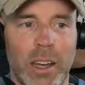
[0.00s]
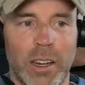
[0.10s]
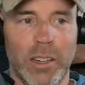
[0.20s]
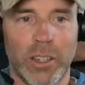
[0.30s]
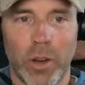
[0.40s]

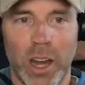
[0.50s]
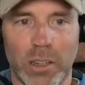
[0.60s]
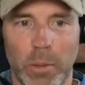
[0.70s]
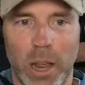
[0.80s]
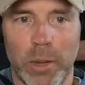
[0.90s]
to try
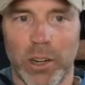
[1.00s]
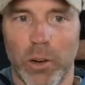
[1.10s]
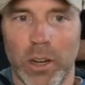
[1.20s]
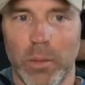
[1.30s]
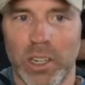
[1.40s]
to buy
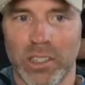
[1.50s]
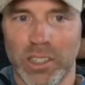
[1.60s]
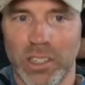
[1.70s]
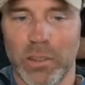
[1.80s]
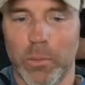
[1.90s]
Bitcoin, because
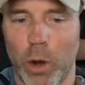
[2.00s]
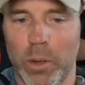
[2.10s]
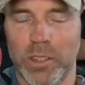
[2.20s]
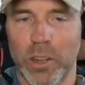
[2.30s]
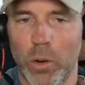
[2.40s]
these
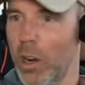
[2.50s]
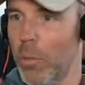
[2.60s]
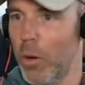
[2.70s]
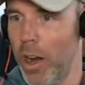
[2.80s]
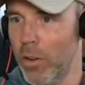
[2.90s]
moments don't come
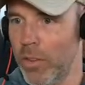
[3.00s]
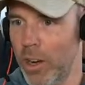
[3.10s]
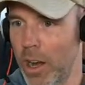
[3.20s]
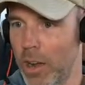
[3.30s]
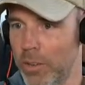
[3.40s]
around
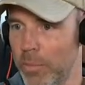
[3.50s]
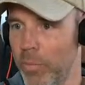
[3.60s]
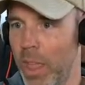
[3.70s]
very often.